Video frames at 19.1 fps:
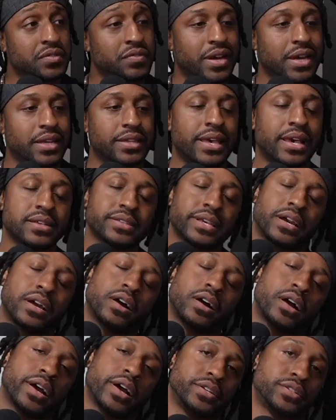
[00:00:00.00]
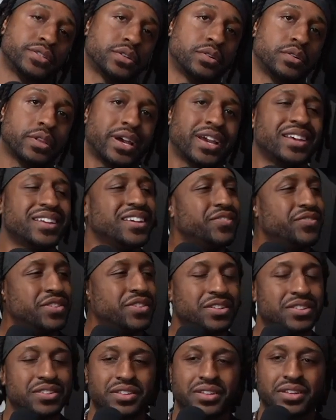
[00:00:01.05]
like that, it's like, all right, Joe. Like, even
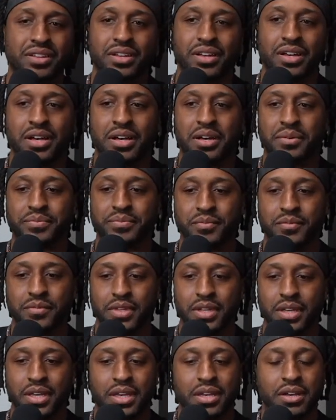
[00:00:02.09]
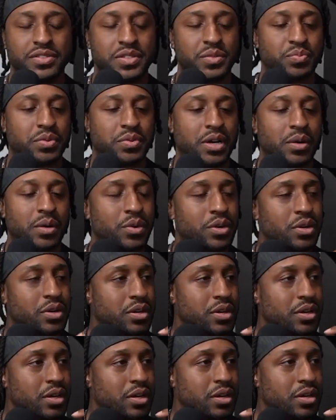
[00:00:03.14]
the Kelsey Plum,
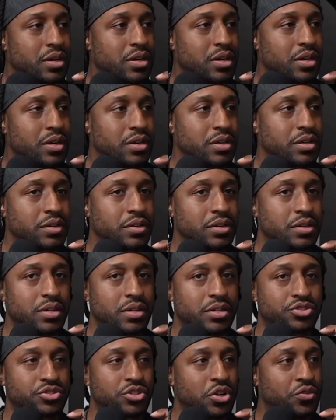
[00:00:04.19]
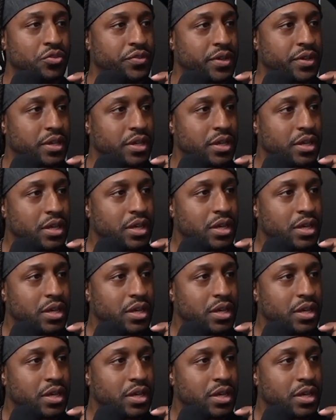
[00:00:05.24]
her trophy. Bro,